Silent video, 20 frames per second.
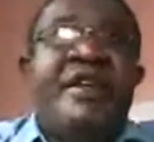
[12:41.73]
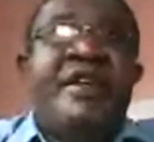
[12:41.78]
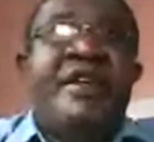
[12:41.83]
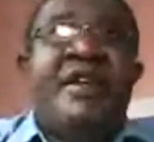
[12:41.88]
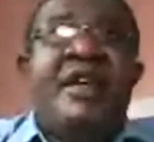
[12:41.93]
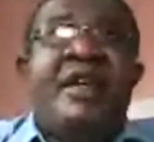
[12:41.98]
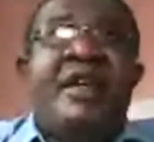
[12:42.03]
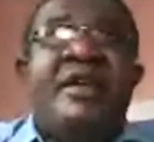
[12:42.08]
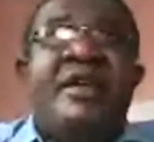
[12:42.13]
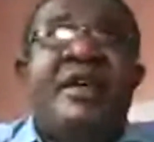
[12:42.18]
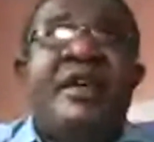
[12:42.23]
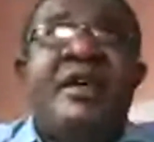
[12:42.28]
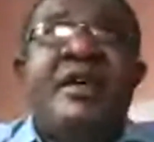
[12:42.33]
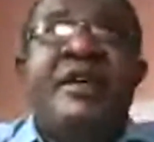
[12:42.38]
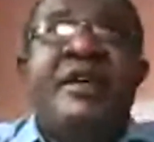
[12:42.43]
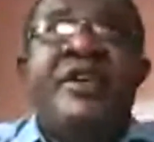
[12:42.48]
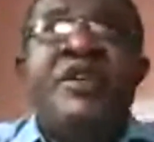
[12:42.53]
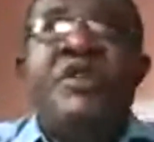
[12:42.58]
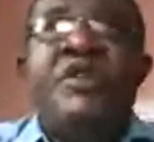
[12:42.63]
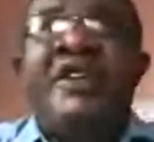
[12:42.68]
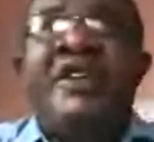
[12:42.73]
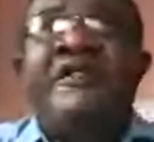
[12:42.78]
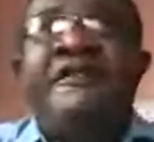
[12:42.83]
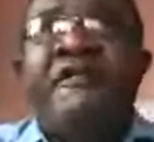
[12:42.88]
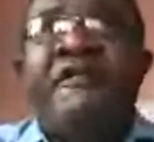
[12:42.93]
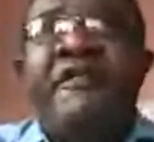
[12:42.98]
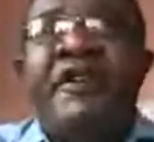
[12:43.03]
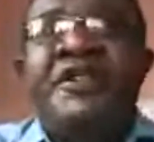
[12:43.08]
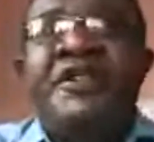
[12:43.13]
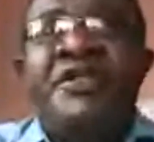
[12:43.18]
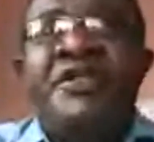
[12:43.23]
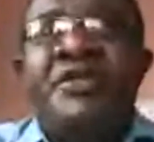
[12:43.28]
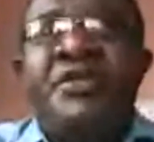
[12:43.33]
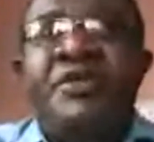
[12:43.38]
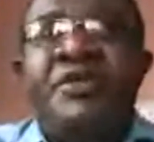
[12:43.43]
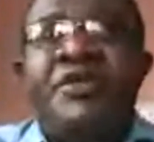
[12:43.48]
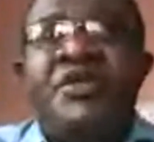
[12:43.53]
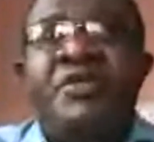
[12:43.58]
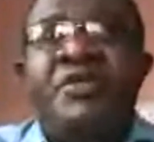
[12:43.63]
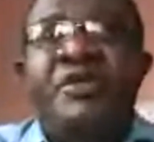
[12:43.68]
your voice is too
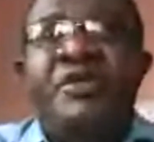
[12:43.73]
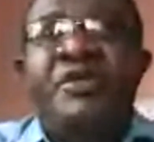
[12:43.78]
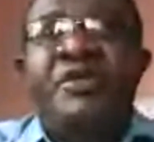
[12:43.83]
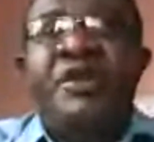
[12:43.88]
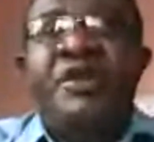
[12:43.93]
small.